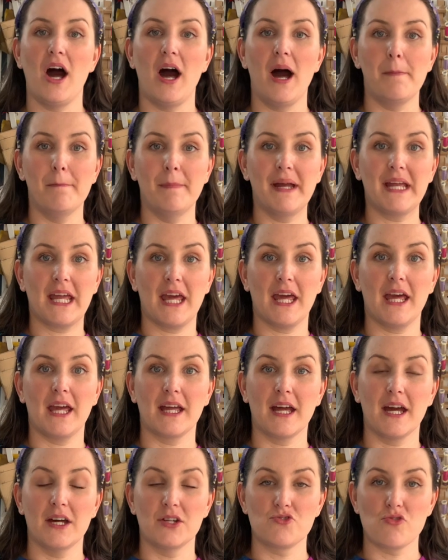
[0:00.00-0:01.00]
I'm
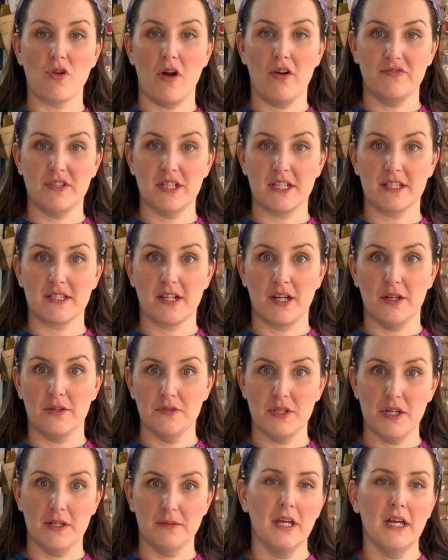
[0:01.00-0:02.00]
making a draught
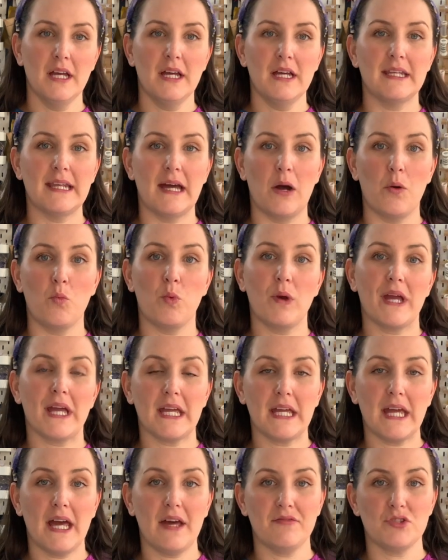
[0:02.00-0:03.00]
excluder. Now
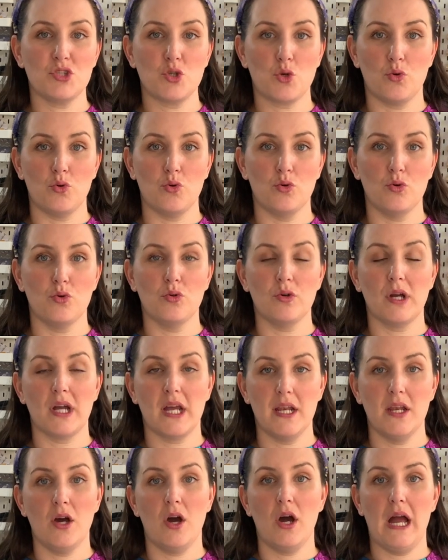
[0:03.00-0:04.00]
we have a door
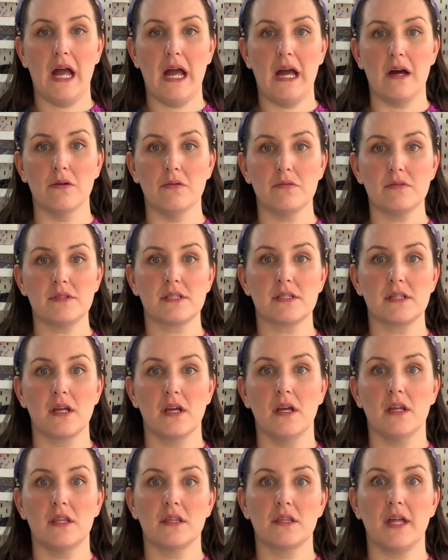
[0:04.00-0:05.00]
in our house
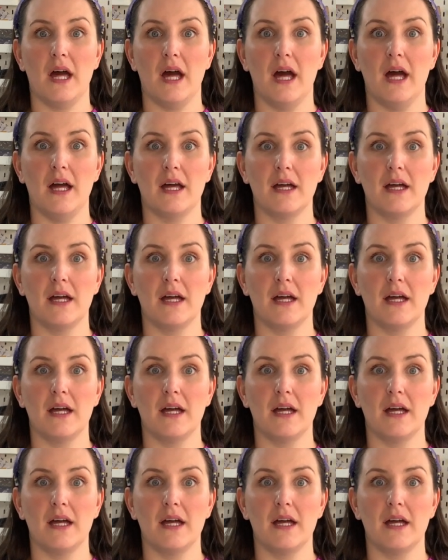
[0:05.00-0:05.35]
that